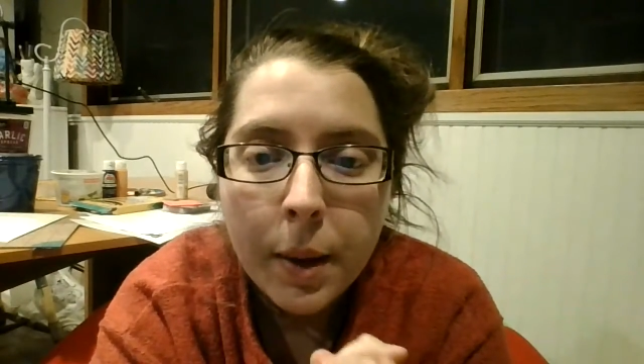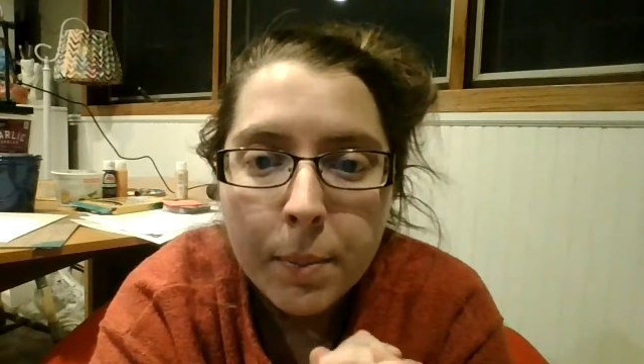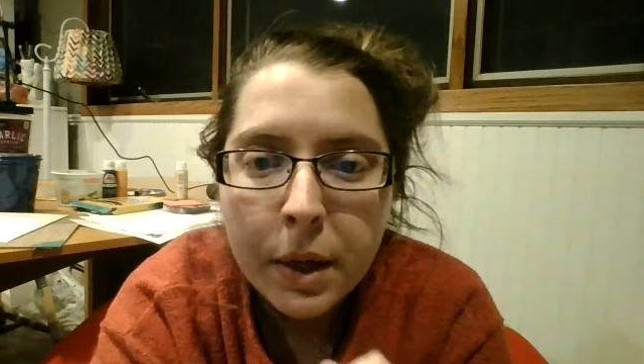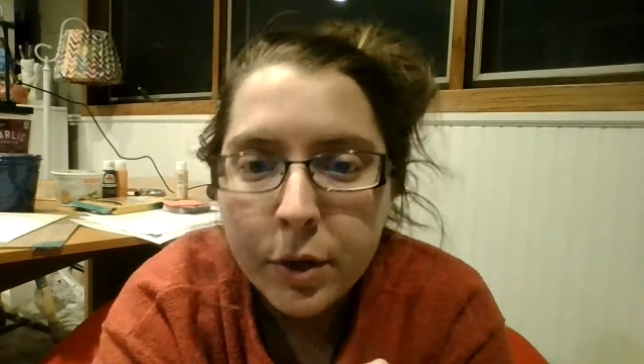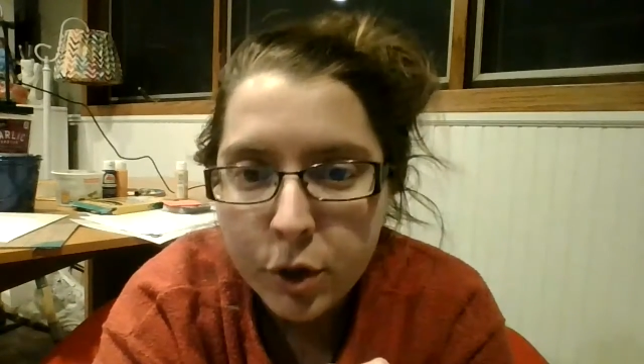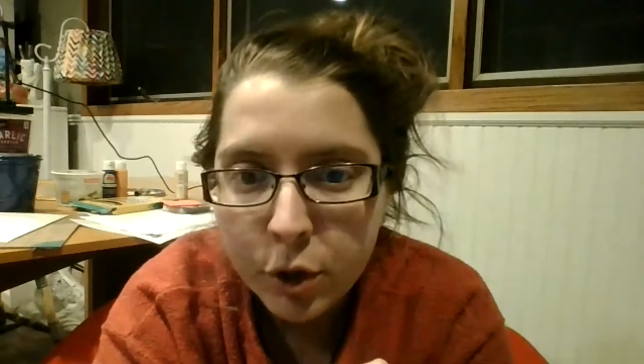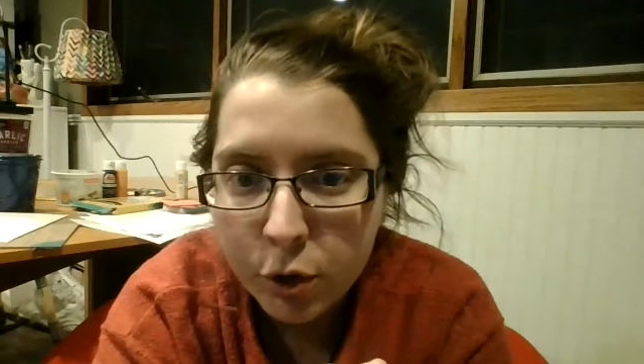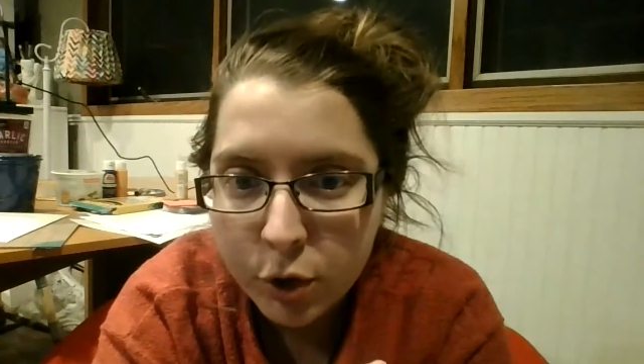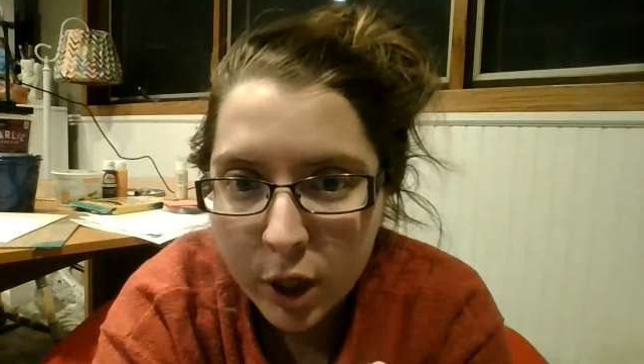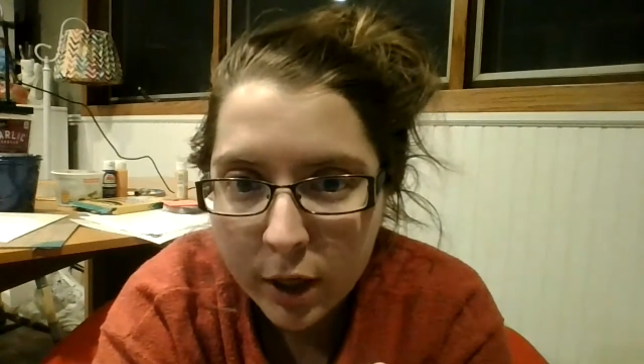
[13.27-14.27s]
make sure you
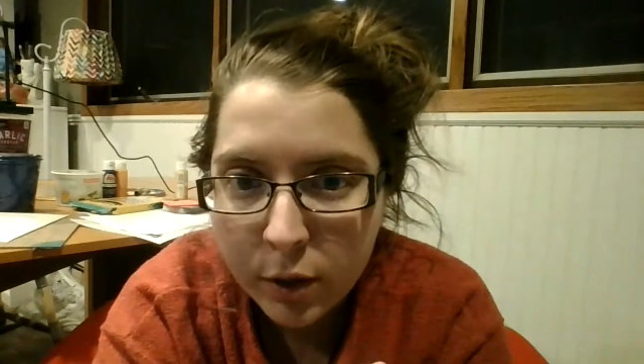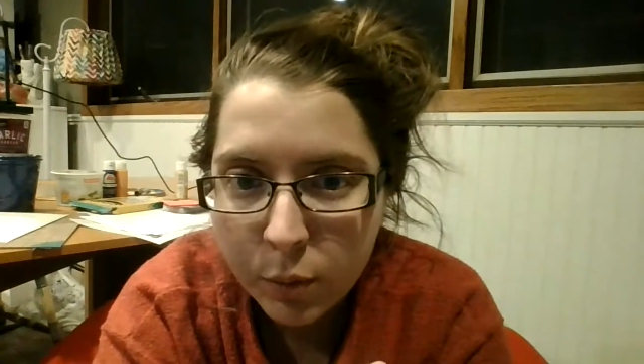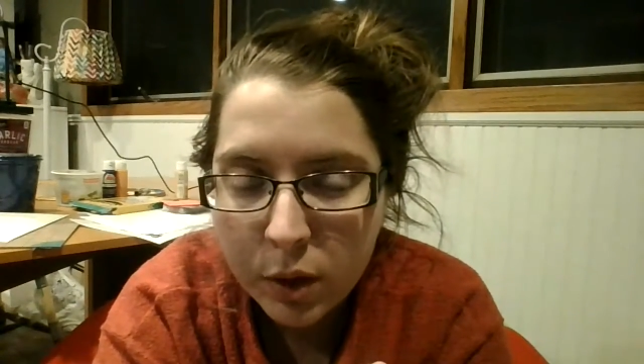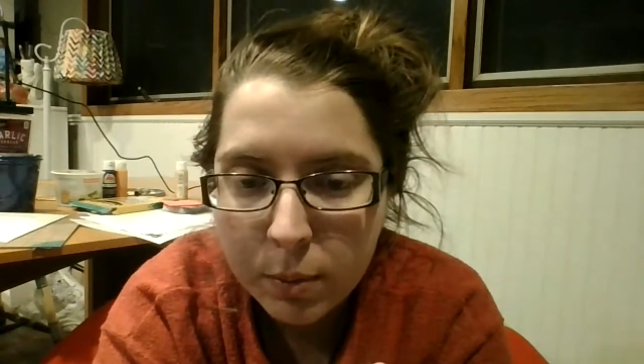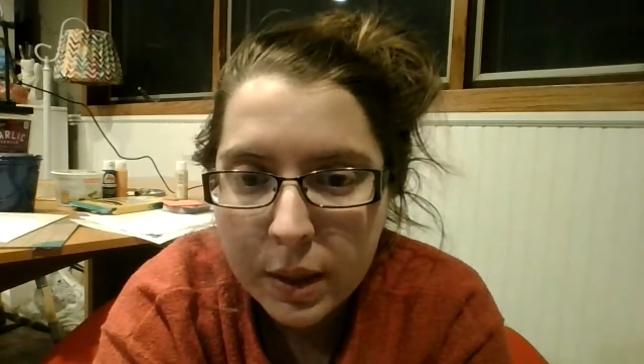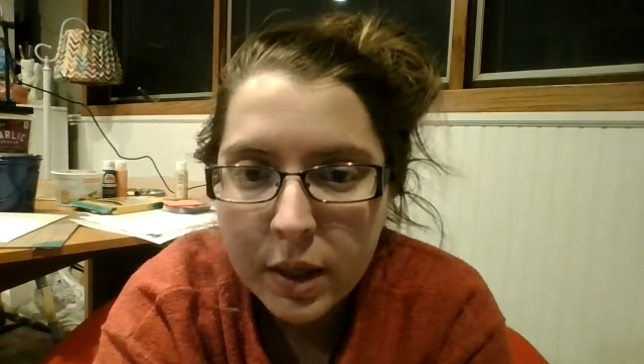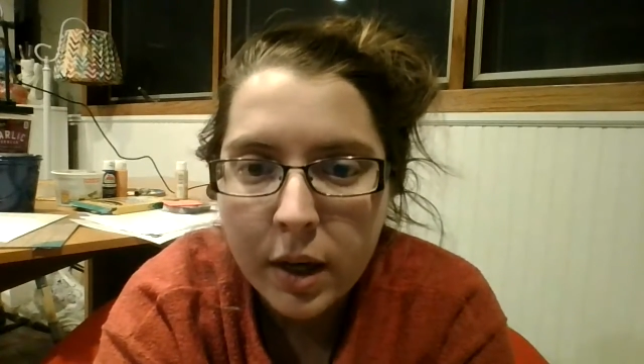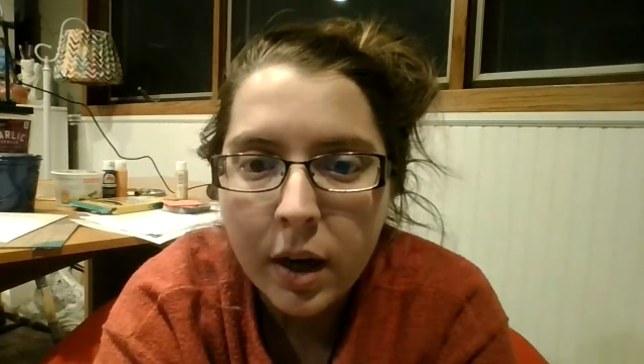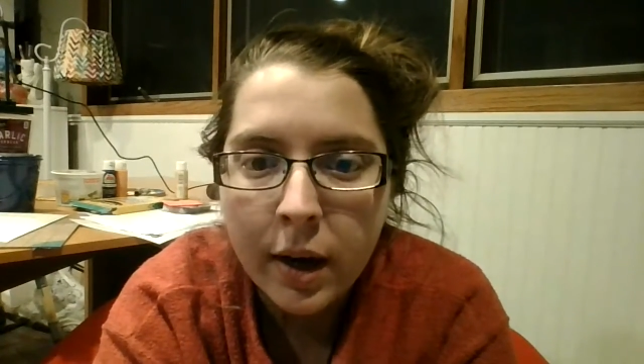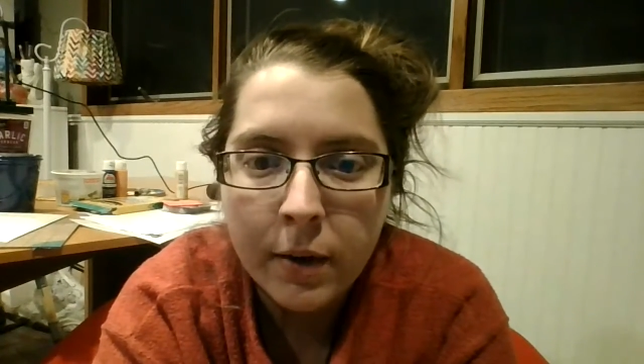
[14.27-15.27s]
check in with me
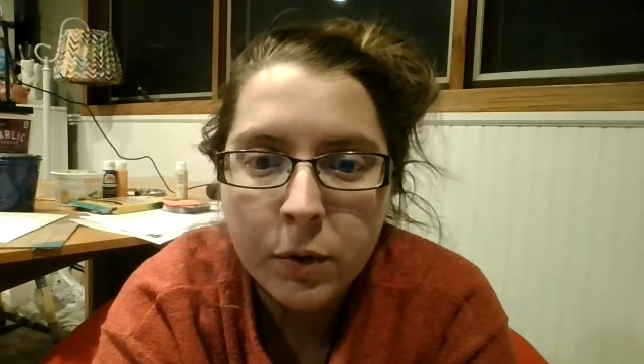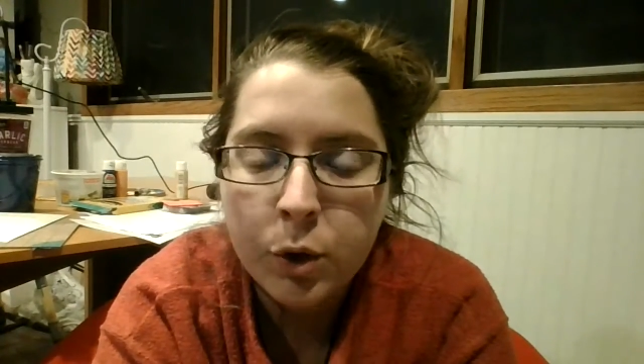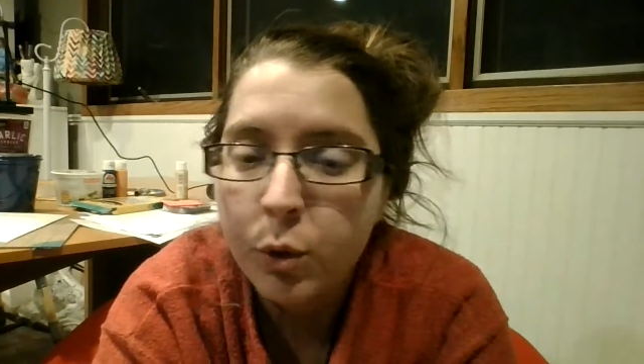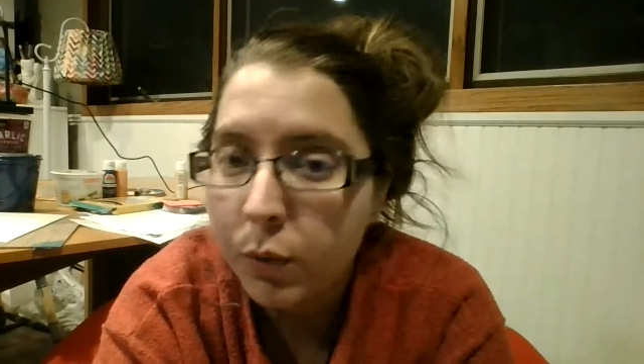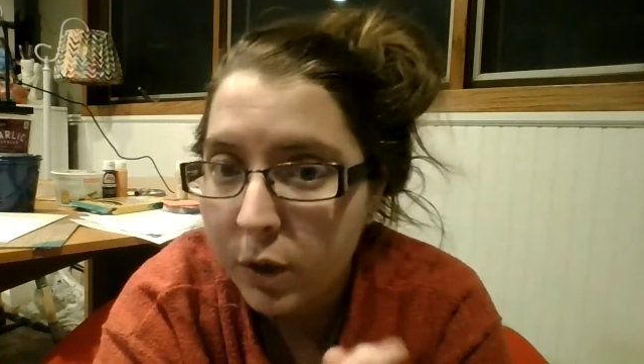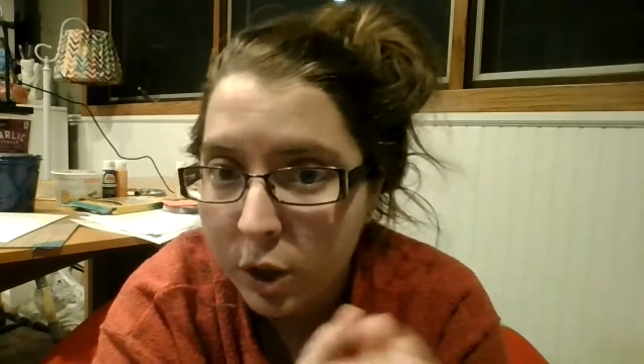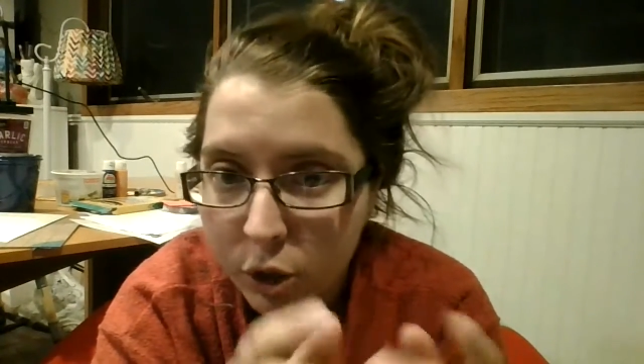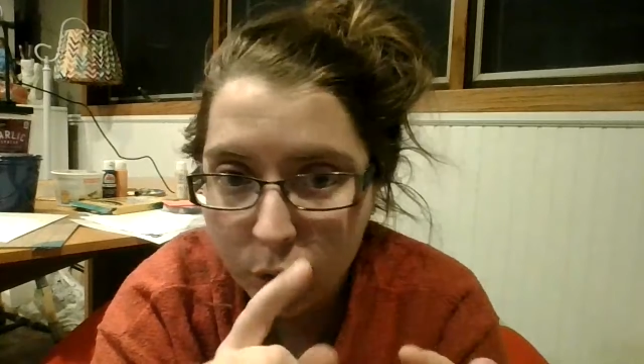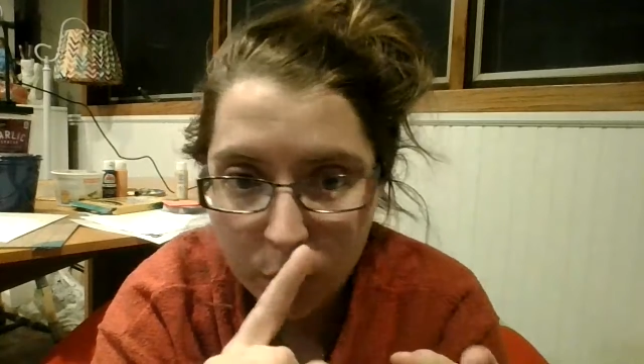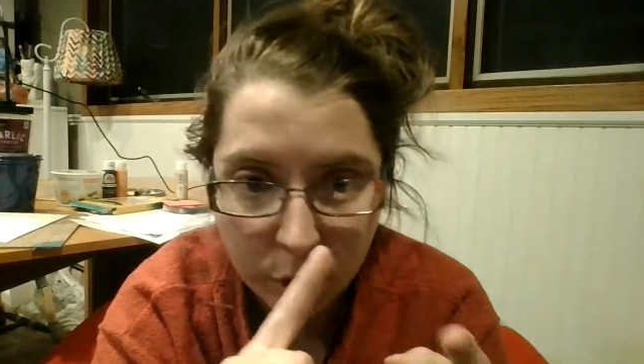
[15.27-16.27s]
after you finish
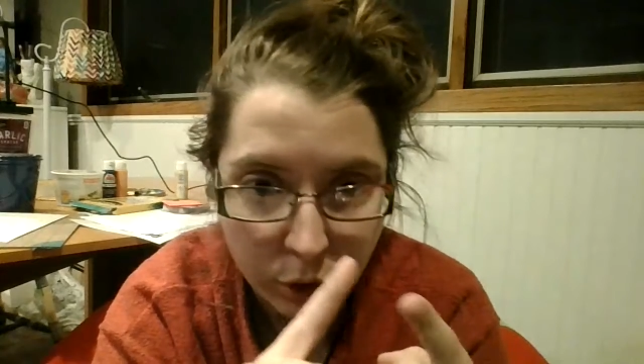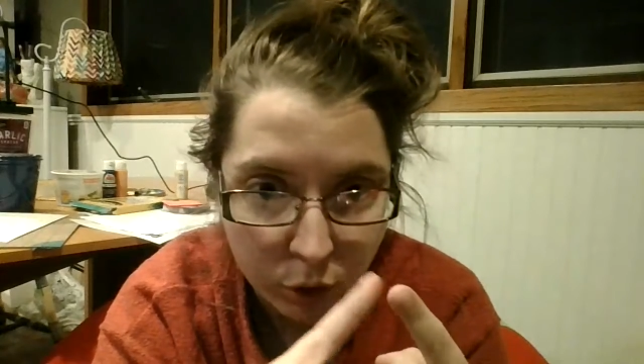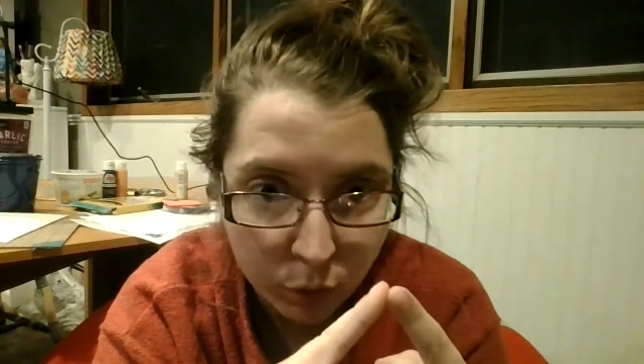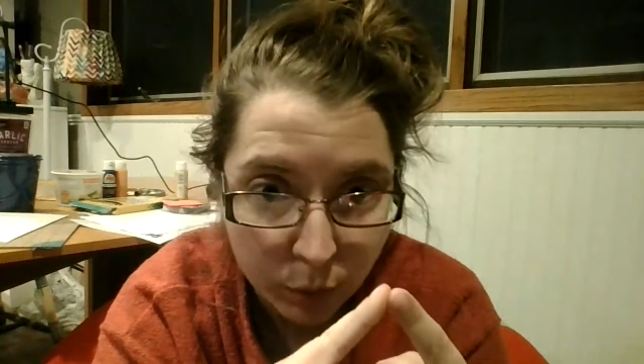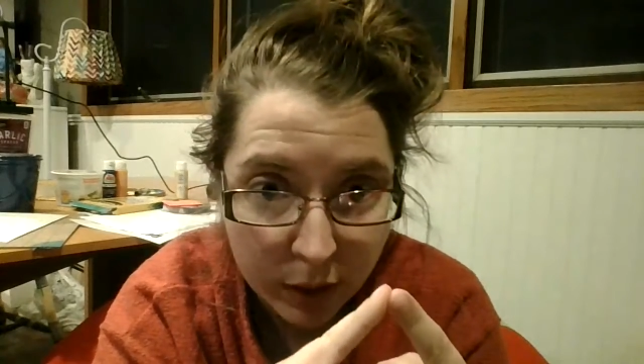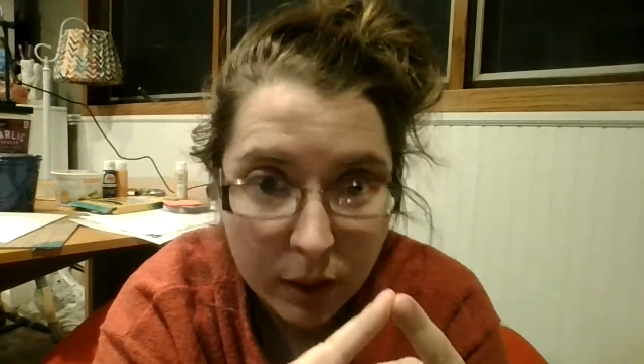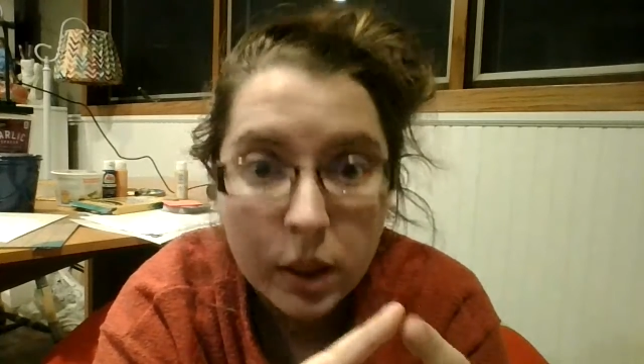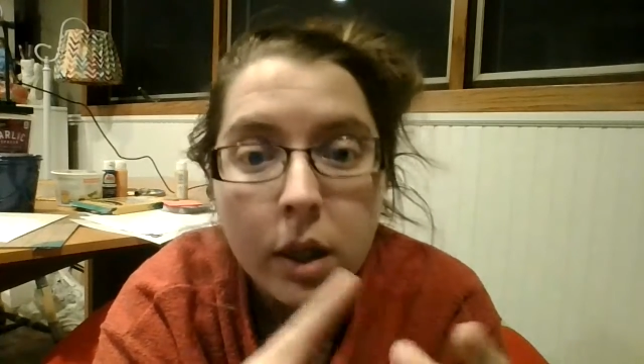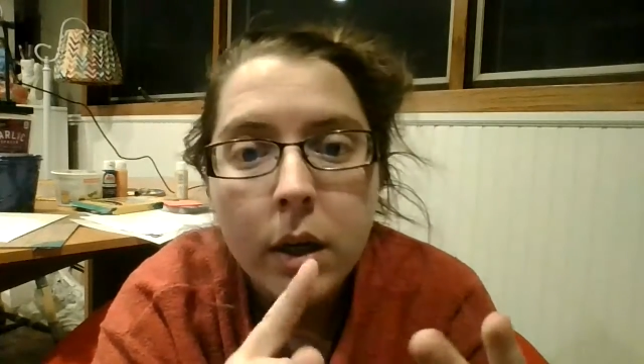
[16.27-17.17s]
doing your grid